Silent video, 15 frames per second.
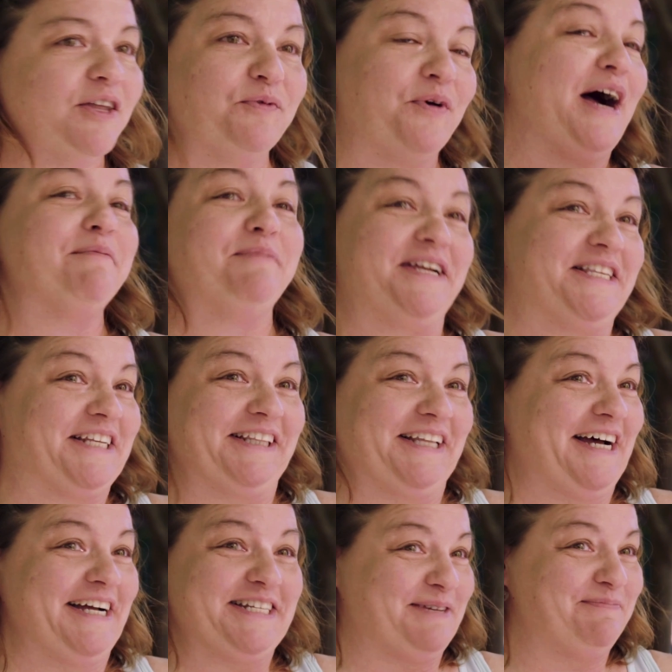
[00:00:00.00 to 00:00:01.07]
the Y means a
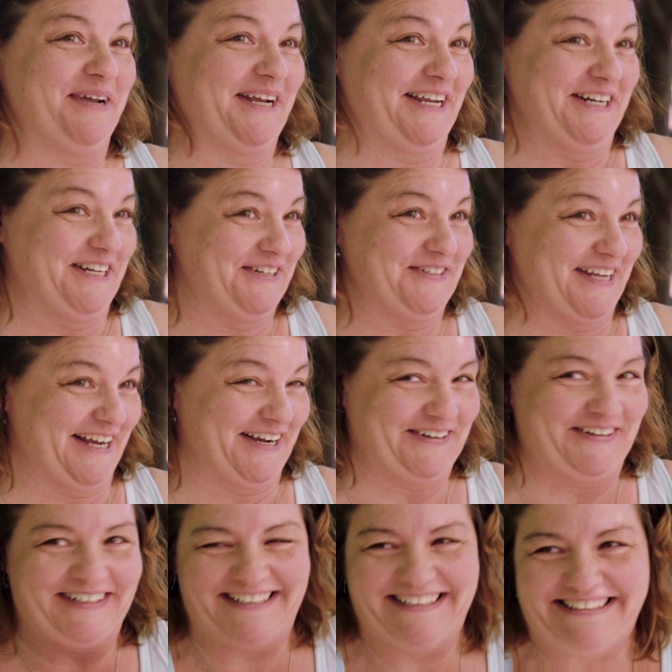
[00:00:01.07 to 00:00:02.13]
lot to me, can you tell?